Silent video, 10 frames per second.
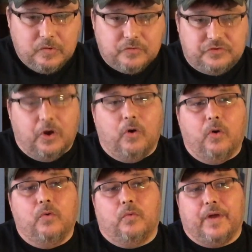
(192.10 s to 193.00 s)

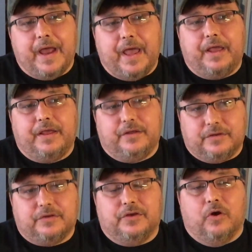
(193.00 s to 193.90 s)
so when I,
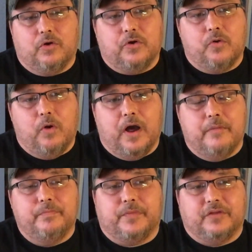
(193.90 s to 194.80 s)
grew
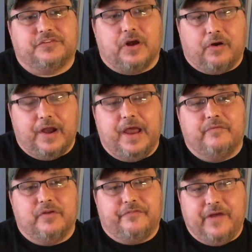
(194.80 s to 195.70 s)
up and started
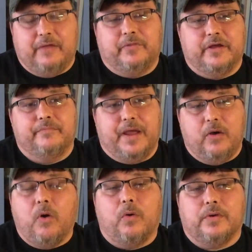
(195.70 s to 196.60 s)
having a family of my
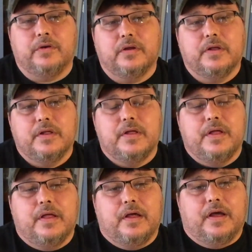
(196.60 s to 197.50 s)
own,
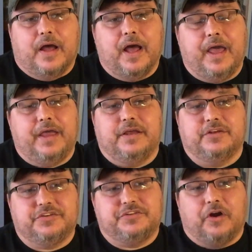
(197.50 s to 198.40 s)
I
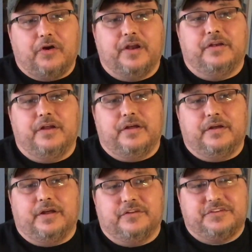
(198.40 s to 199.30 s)
started
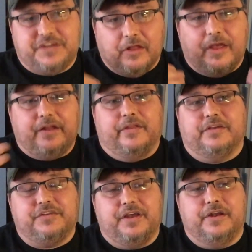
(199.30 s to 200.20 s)
instilling
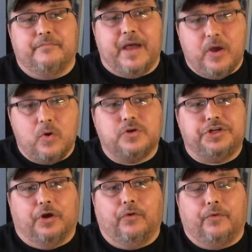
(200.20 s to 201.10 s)
this into my own
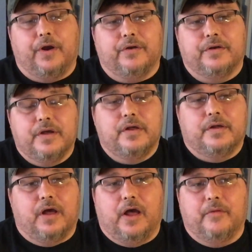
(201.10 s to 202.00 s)
children.
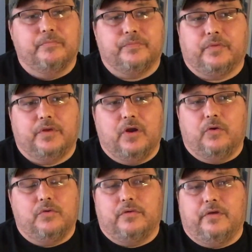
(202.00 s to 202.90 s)

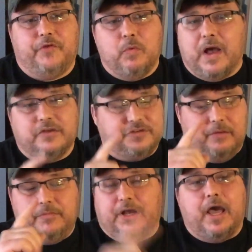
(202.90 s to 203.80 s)
If you want
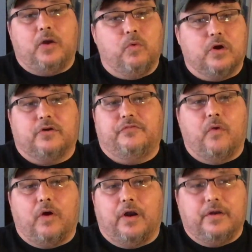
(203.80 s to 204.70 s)
something, you got to work
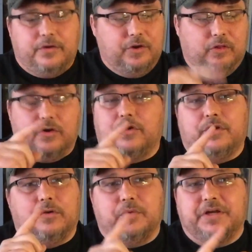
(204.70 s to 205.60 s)
for it. You learn
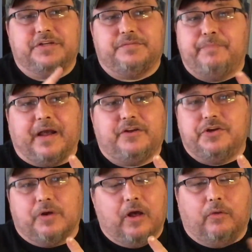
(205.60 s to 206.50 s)
to respect
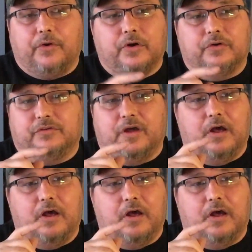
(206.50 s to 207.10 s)
your elders.